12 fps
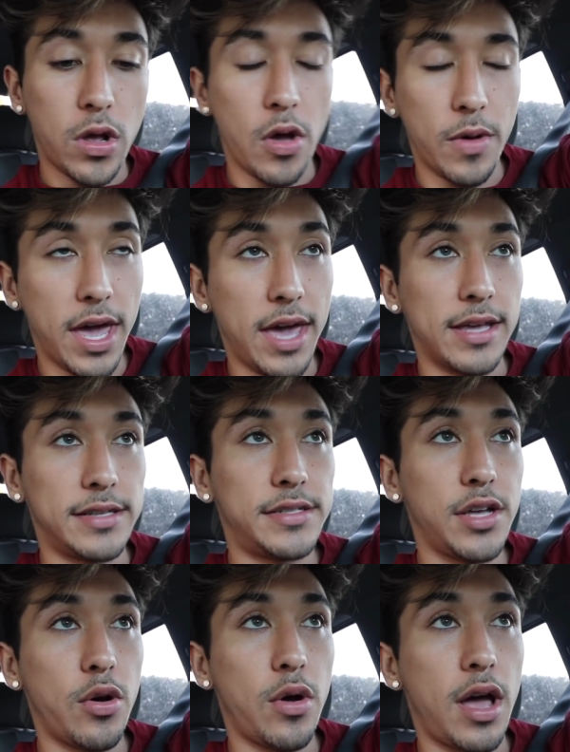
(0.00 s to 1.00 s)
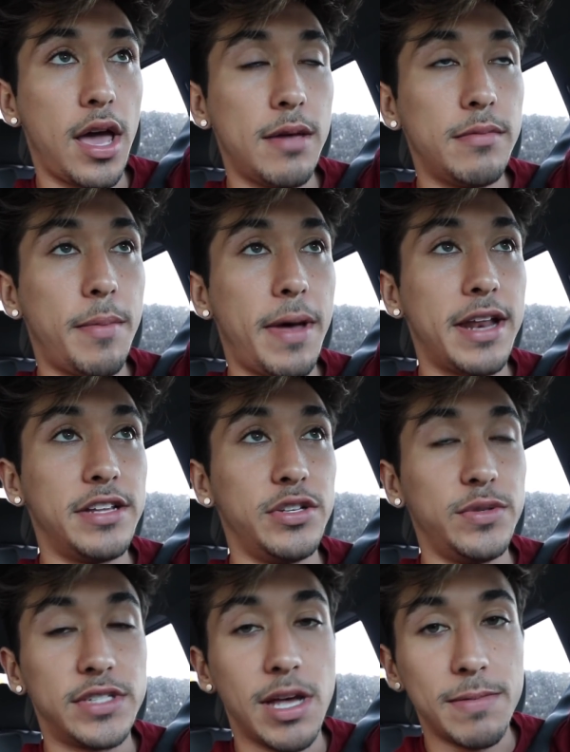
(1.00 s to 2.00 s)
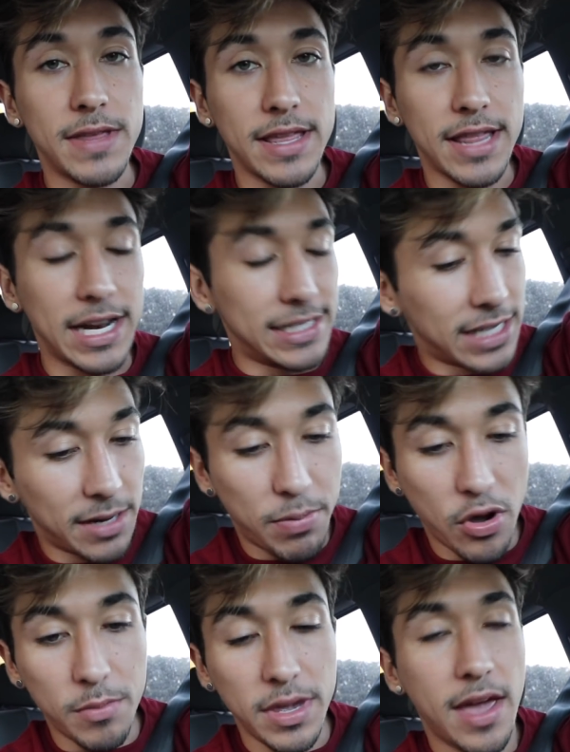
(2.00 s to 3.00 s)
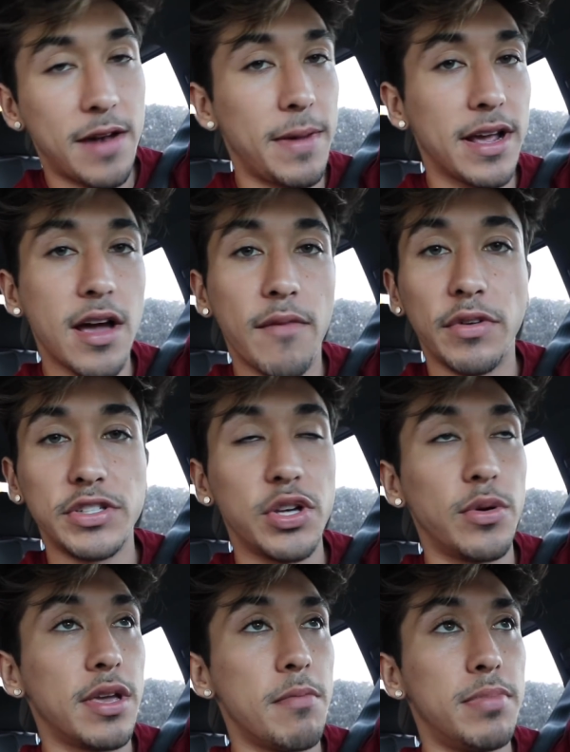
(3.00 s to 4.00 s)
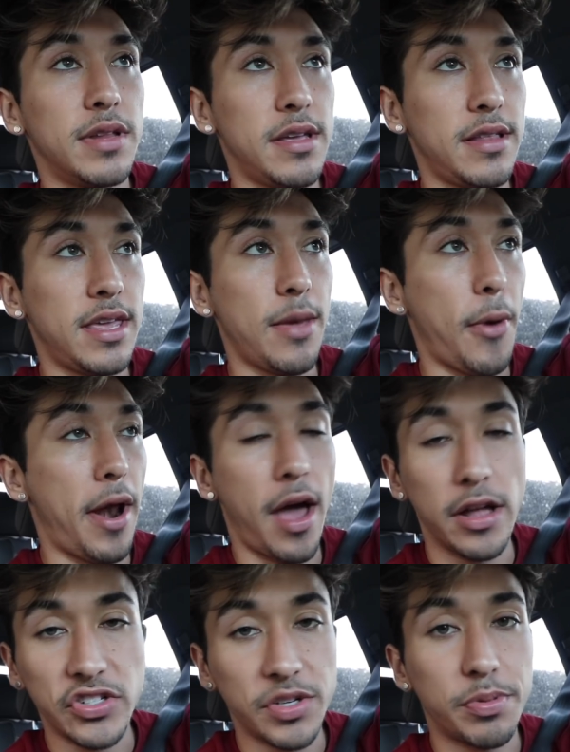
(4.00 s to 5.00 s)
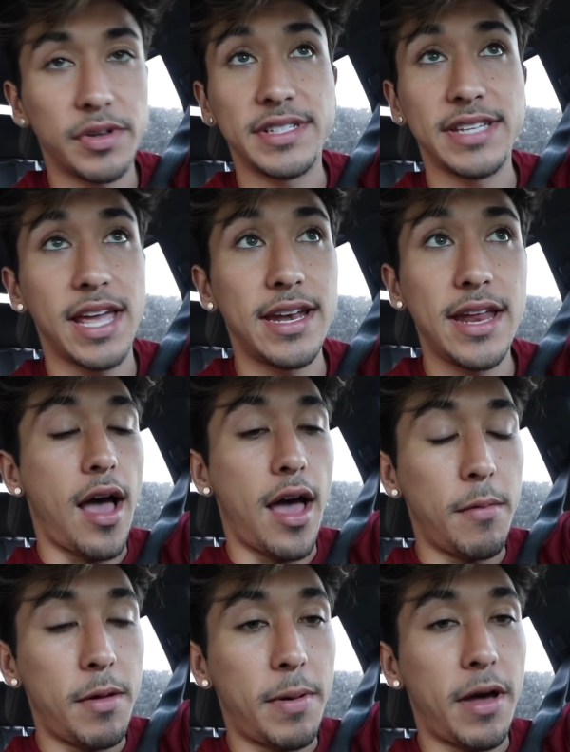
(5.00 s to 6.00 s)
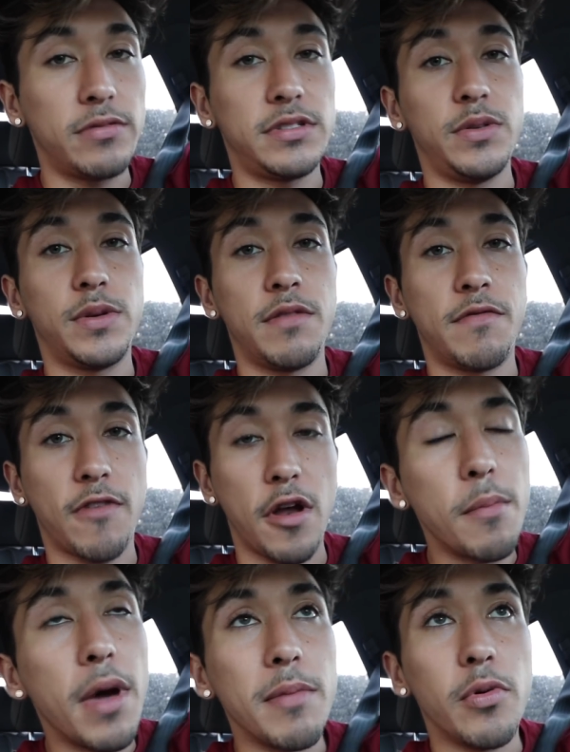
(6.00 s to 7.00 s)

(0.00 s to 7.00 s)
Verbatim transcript: Okay, so I am about to do something that is going to put me out of my comfort zone completely and 100%. I'm about to confront my